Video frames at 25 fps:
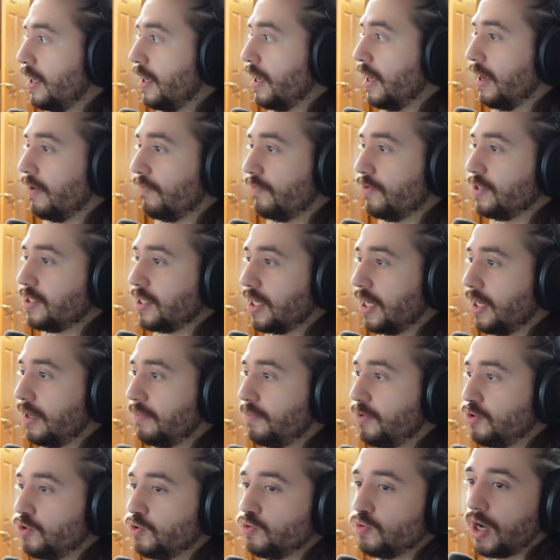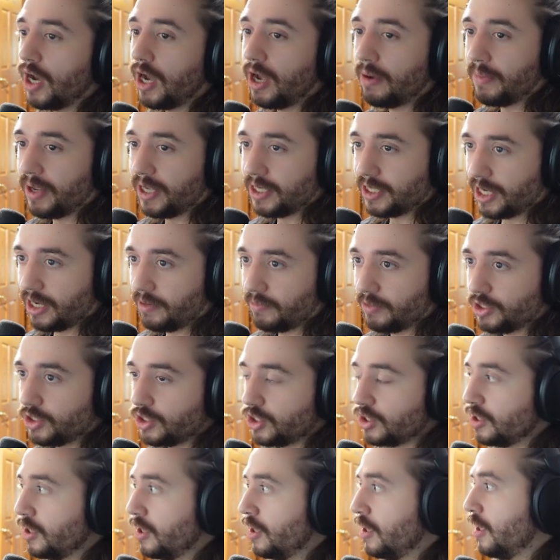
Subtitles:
every time you do combat damage.